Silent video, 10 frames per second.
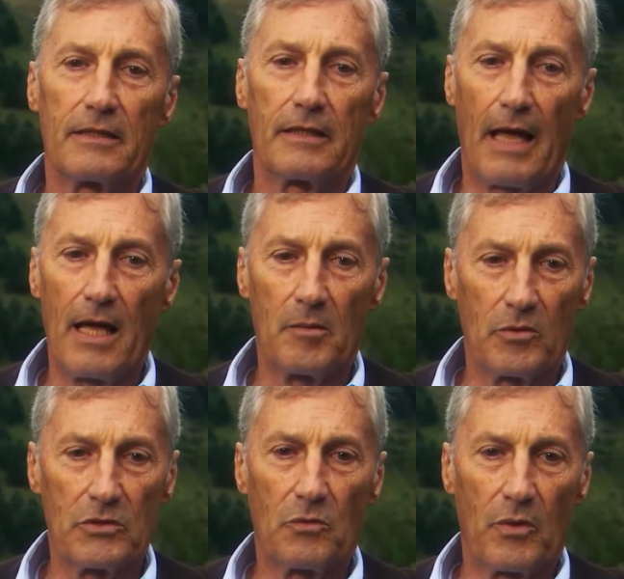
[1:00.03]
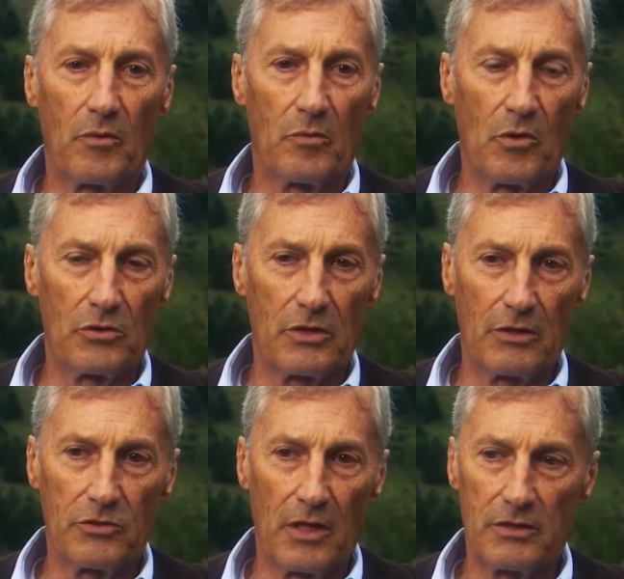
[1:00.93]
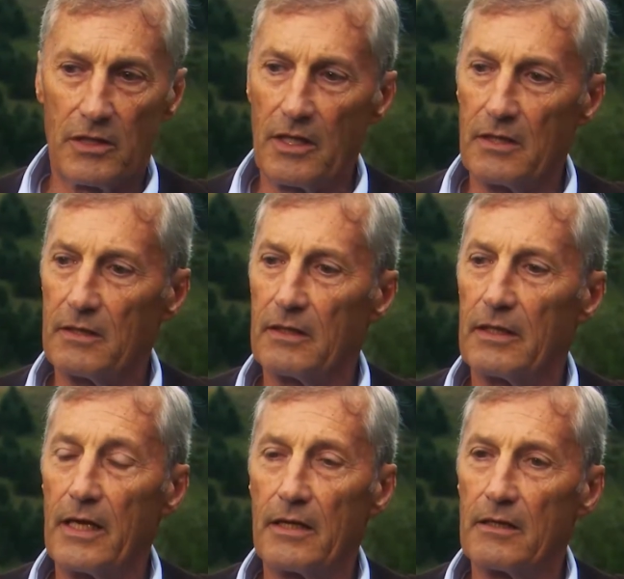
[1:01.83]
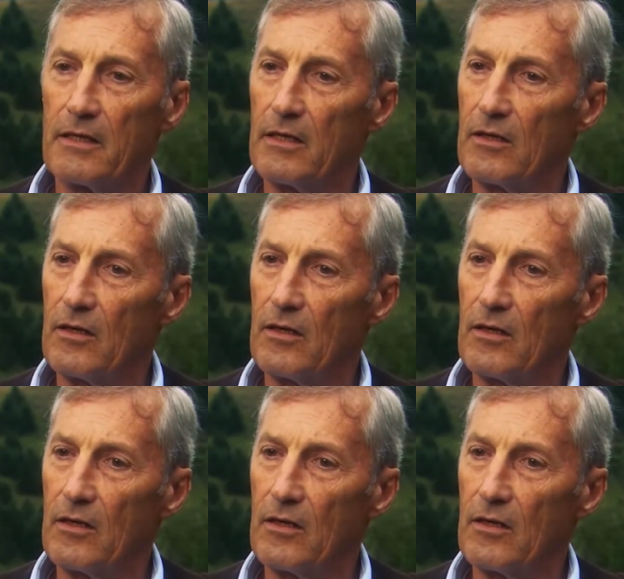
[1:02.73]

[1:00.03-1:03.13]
the animals that we were most interested in